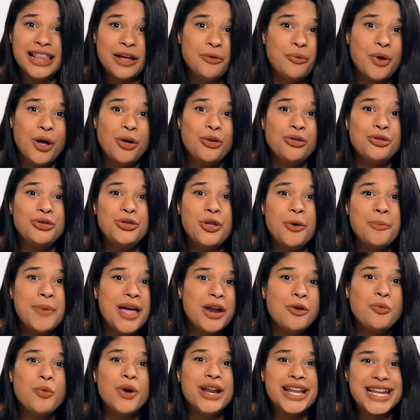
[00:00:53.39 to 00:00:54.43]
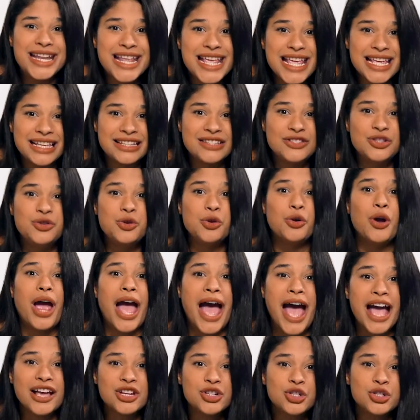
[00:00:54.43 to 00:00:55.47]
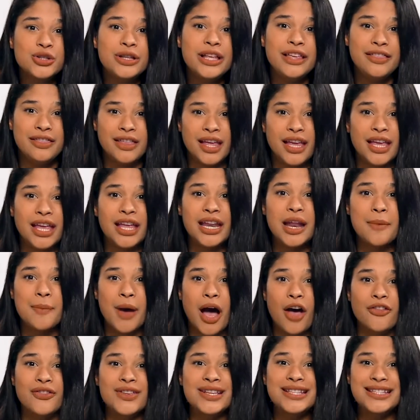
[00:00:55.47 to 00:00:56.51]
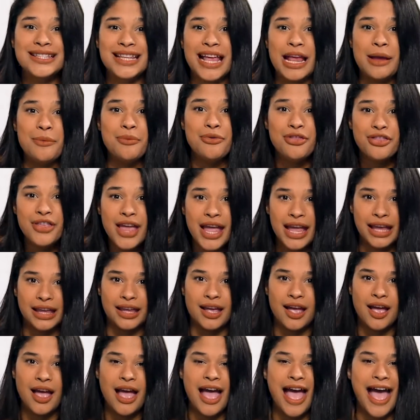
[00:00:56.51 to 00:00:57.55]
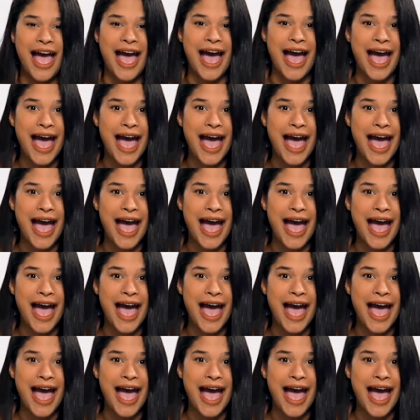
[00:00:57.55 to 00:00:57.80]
No matter what it is, you're actually thinking about the same thing, a